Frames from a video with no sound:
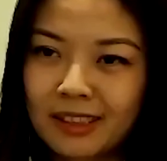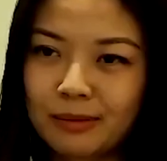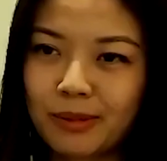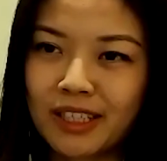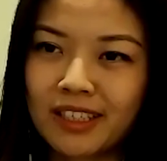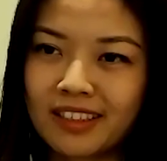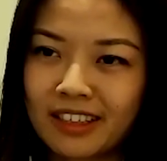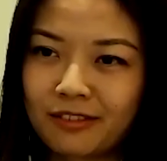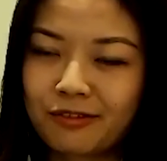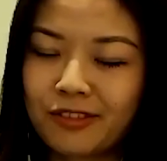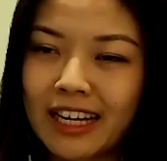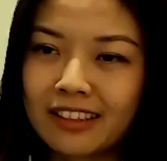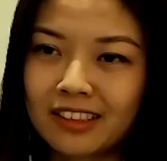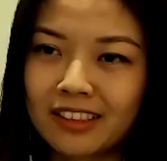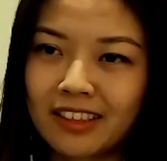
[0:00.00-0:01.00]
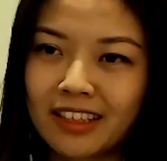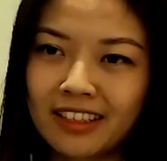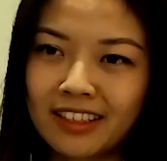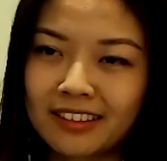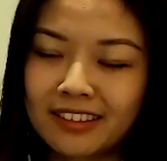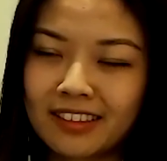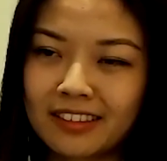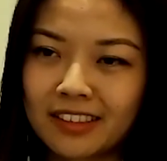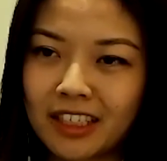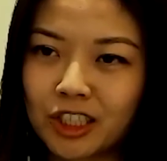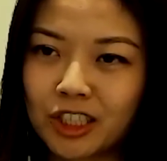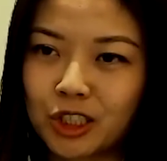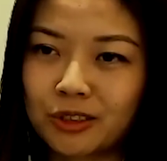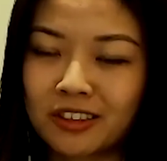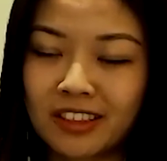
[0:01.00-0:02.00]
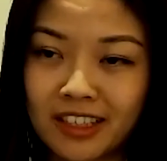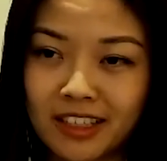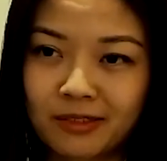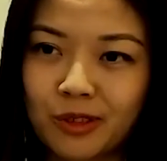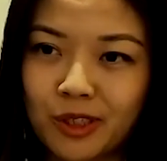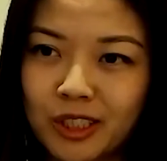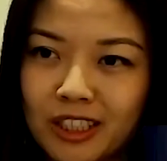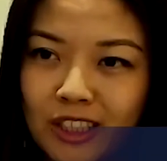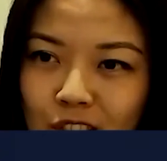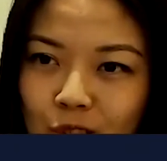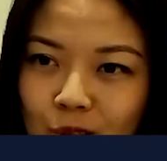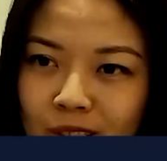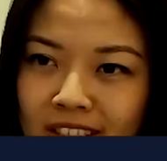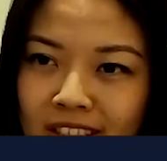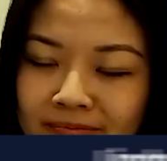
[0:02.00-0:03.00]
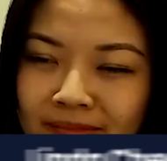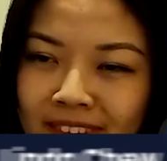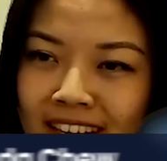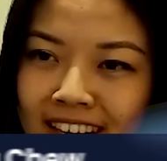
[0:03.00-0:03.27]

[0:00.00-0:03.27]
been a fascinating discussion, and I really enjoyed it.